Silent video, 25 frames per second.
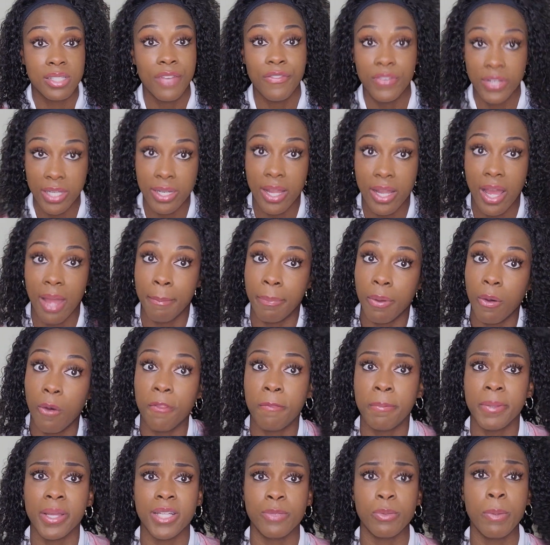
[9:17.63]
Tiffany and I
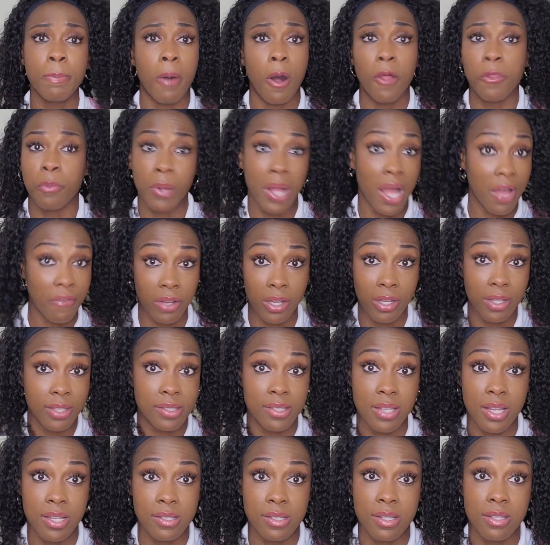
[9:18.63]
both, because we both were having a good
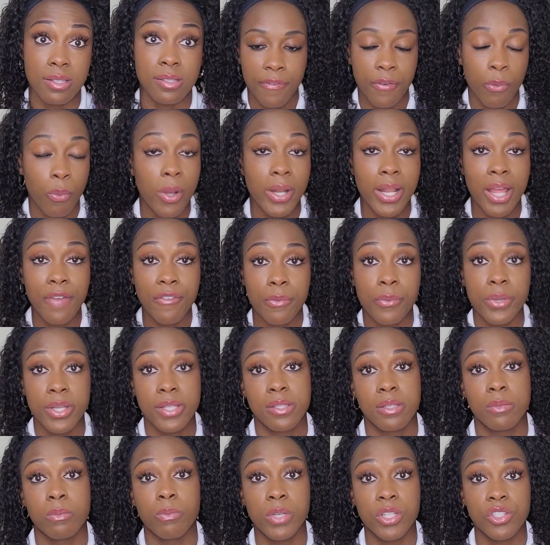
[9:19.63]
season. For whatever
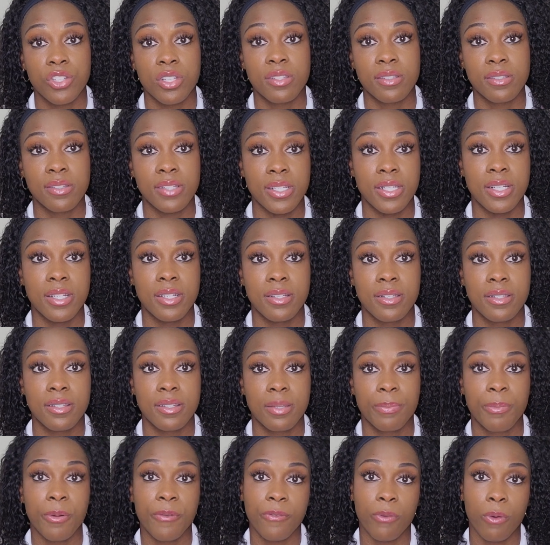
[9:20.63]
reason, we just
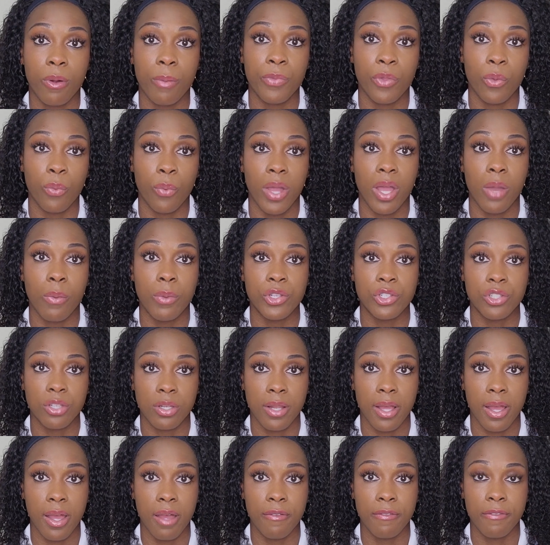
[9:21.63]
didn't perform the way we
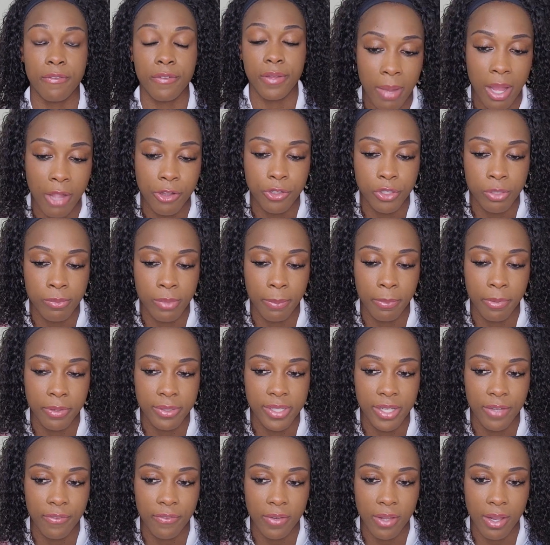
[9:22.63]
should have. I just remember
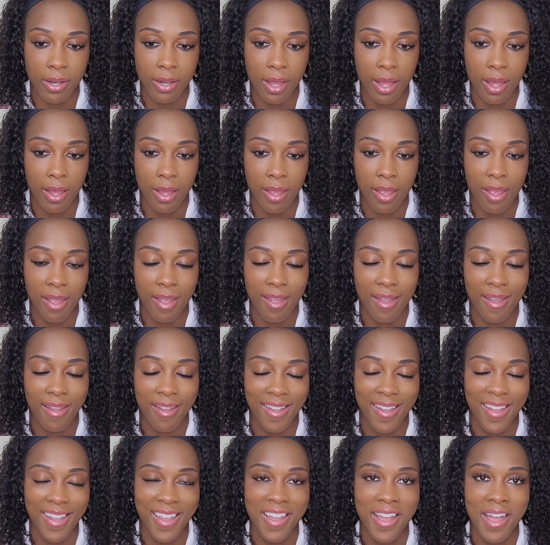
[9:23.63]
Tiffany and
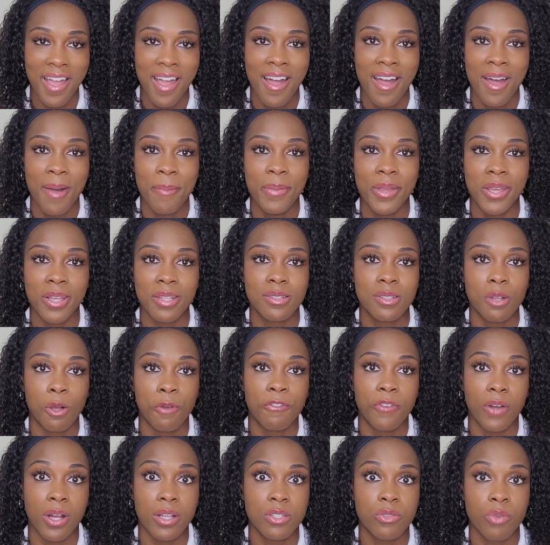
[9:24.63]
I being
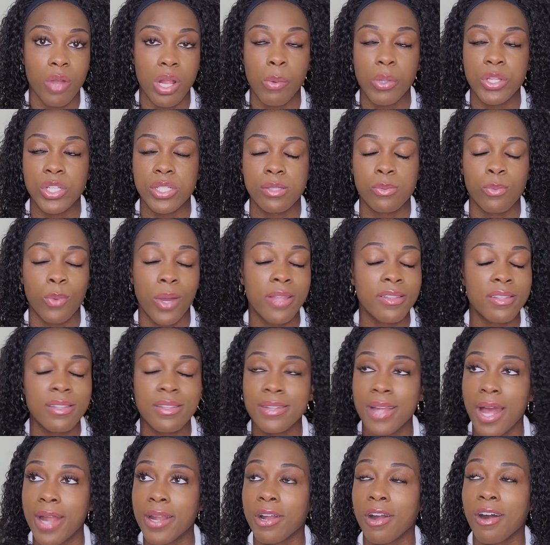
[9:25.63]
so frustrated. We just went to
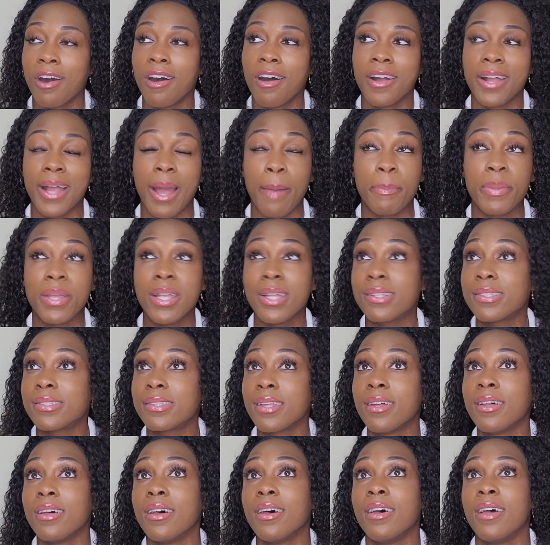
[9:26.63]
the dining hall and got
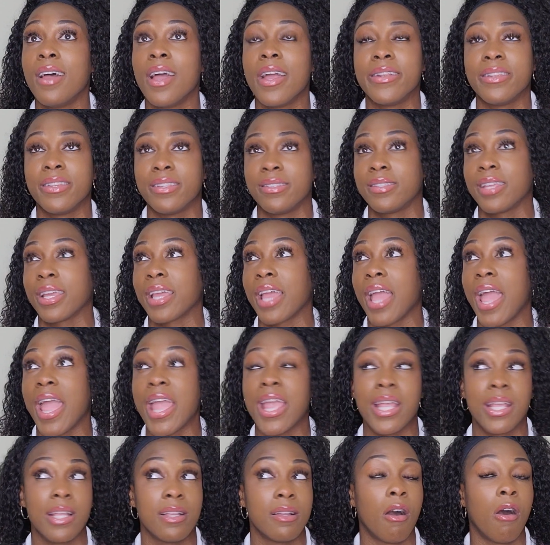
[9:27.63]
pizza and just like
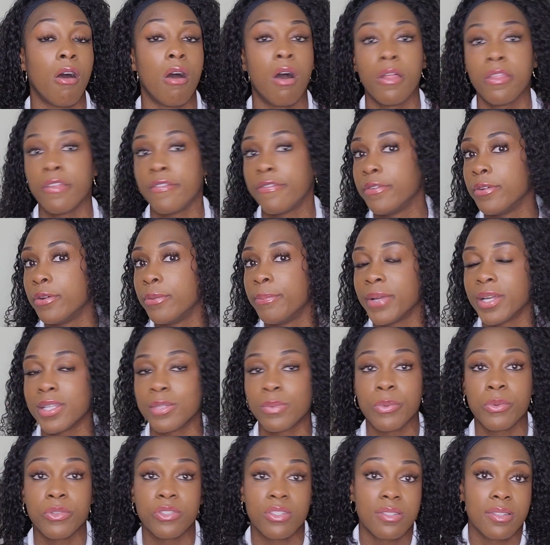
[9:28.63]
ate all the food, because
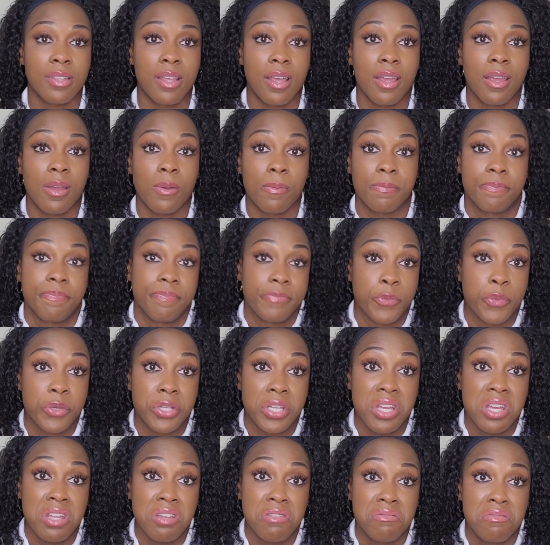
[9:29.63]
we were just like, we're
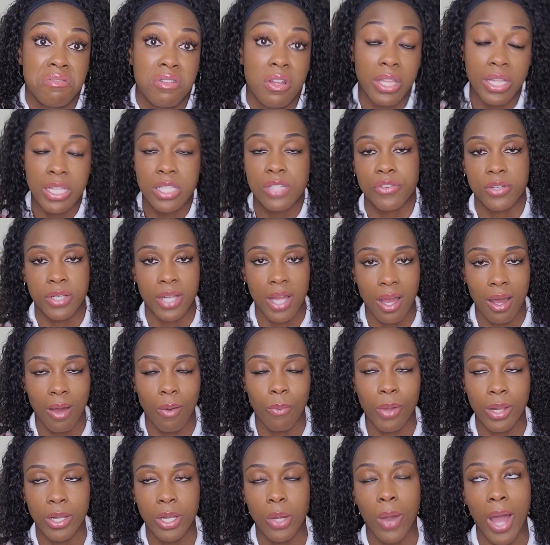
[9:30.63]
done, at least for now.
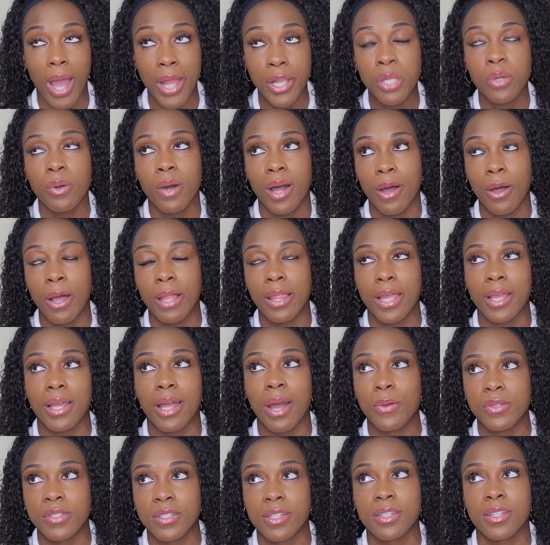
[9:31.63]
But no, I knew
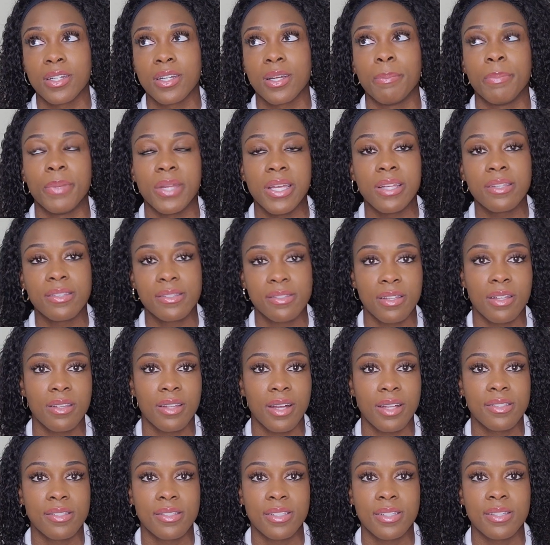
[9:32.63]
I was gonna compete still
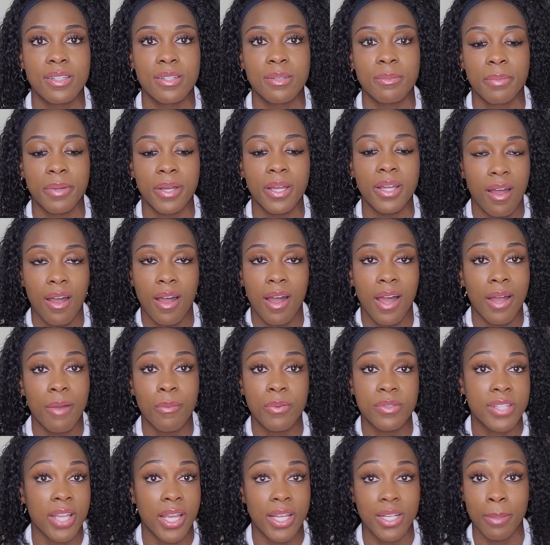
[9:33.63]
that season, but I
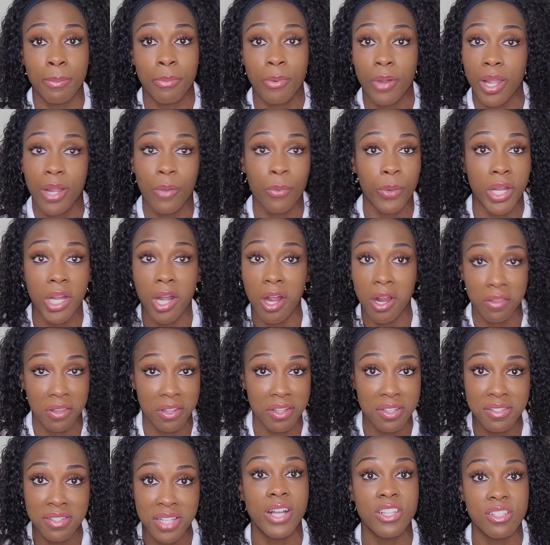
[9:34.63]
was taking a break
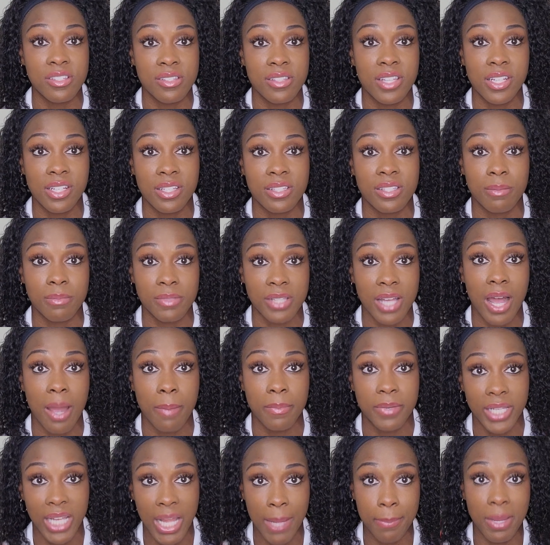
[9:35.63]
regardless. I just needed some
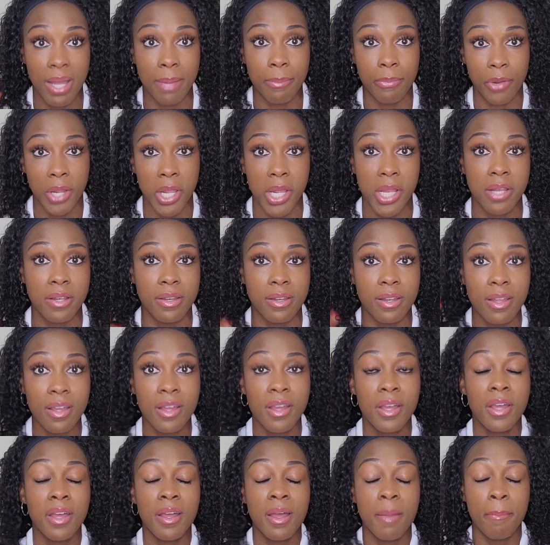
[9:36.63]
time to get my brain
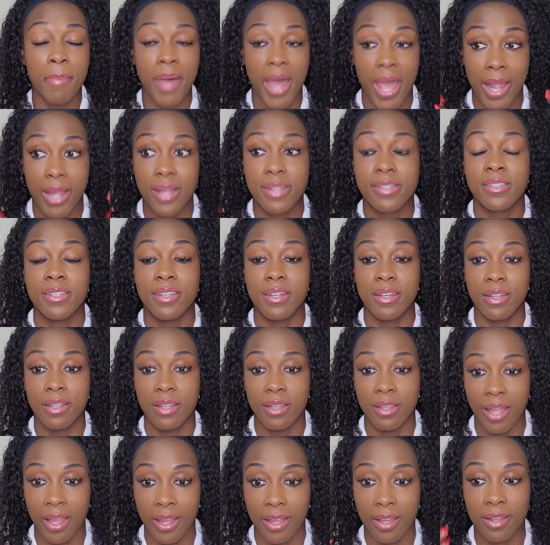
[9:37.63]
back
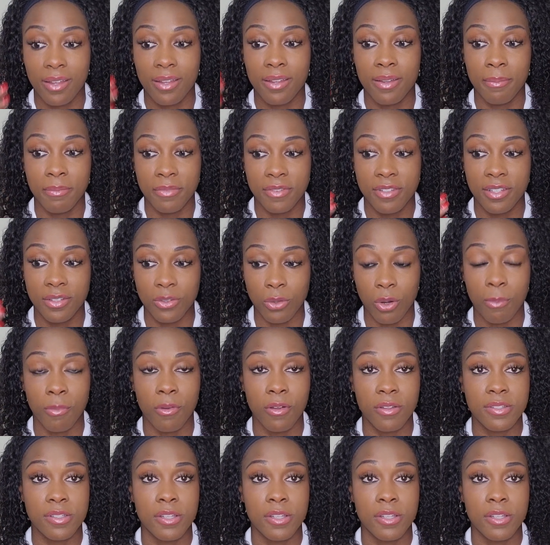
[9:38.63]
to normal.